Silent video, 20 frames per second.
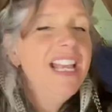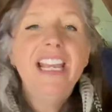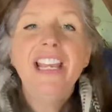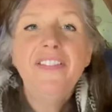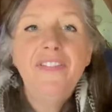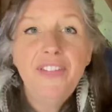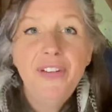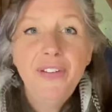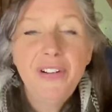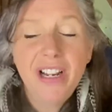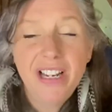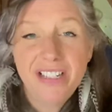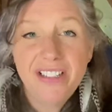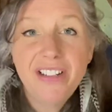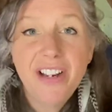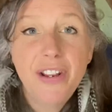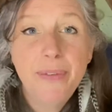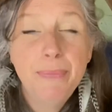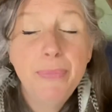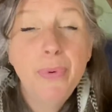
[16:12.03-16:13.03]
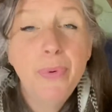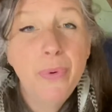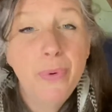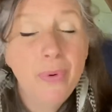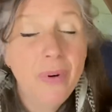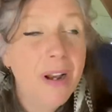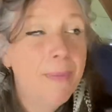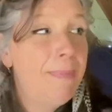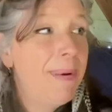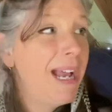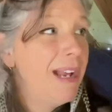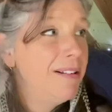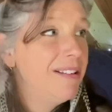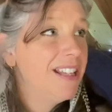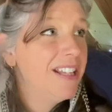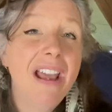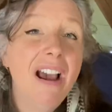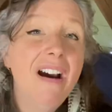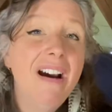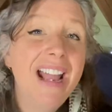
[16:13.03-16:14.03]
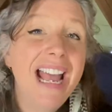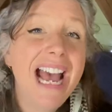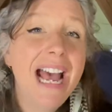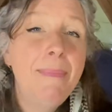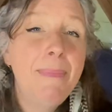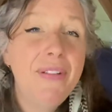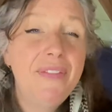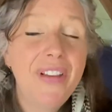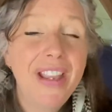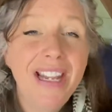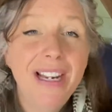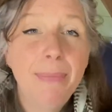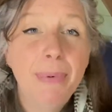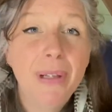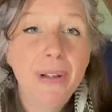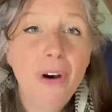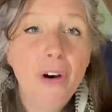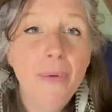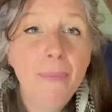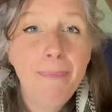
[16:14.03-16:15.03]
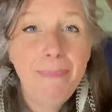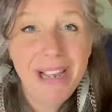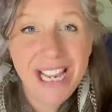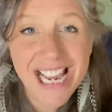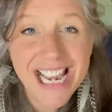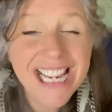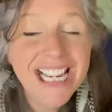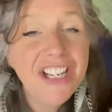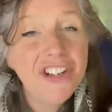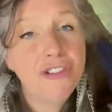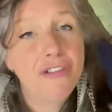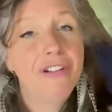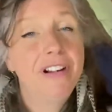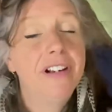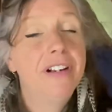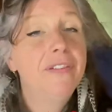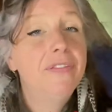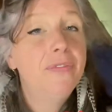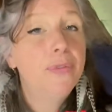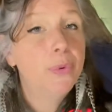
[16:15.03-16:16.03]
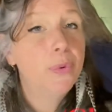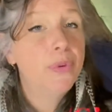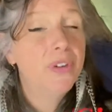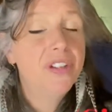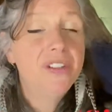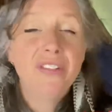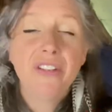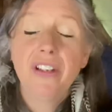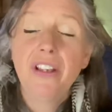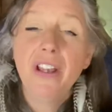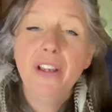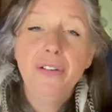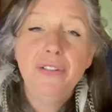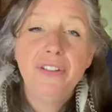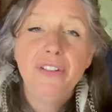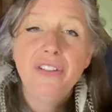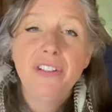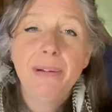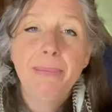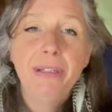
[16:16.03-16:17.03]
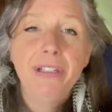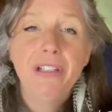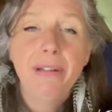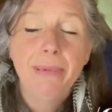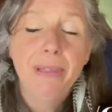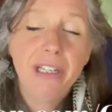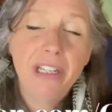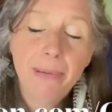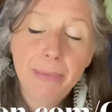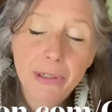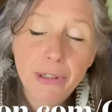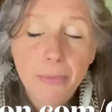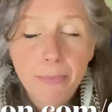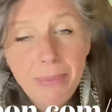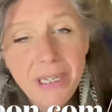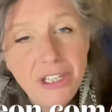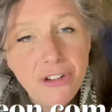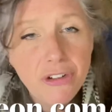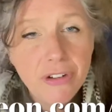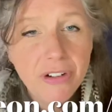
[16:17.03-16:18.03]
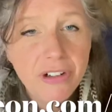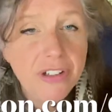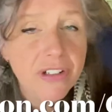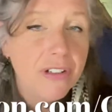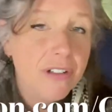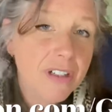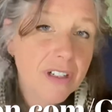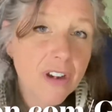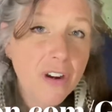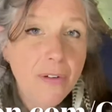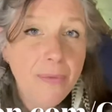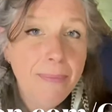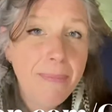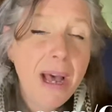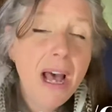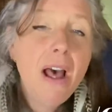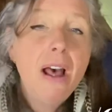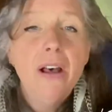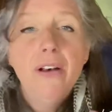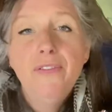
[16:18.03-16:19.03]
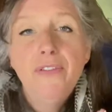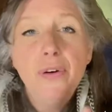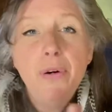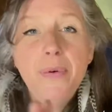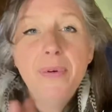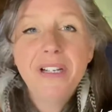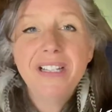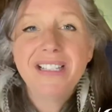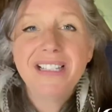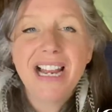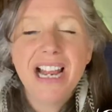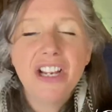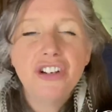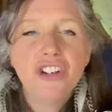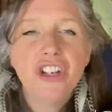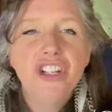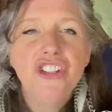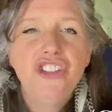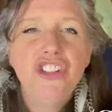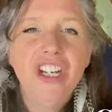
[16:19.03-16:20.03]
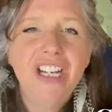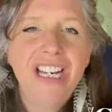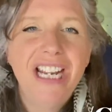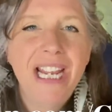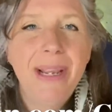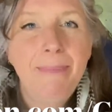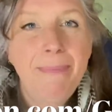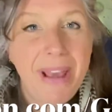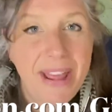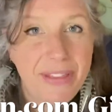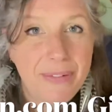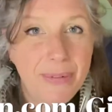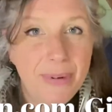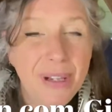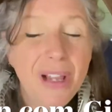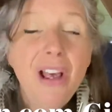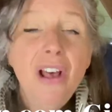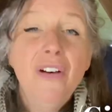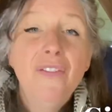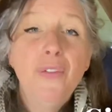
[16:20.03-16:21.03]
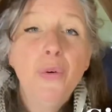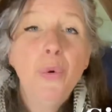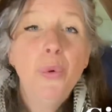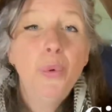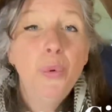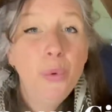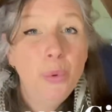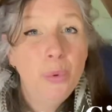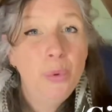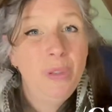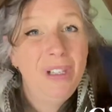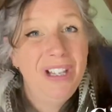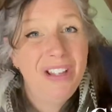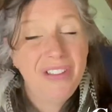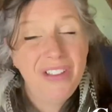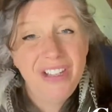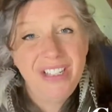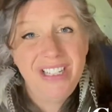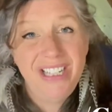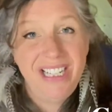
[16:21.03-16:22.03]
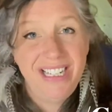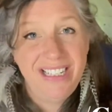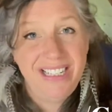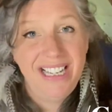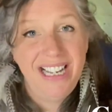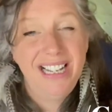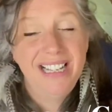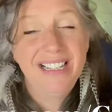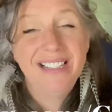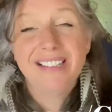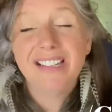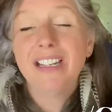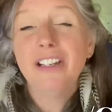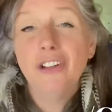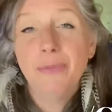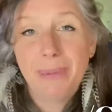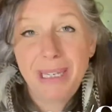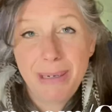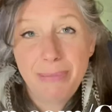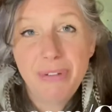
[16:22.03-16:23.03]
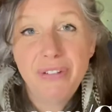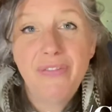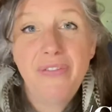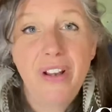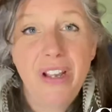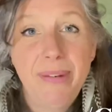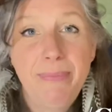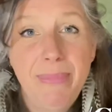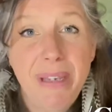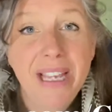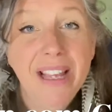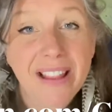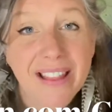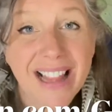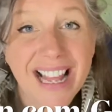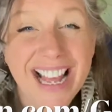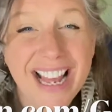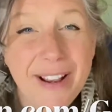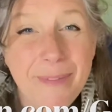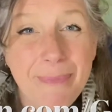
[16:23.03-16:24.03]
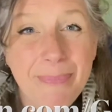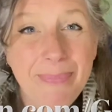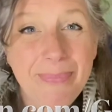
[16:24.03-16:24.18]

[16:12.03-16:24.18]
If you'd like to know more about this, I am available on Patreon for this. So go to www.patreon.com/Ginnymetheral for all the details, and you'll be able to find me there.